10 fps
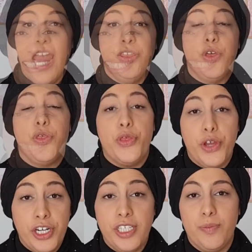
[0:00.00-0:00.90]
And the
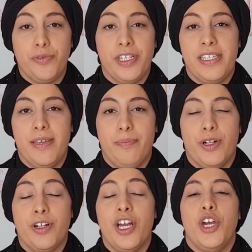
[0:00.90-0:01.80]
third principle,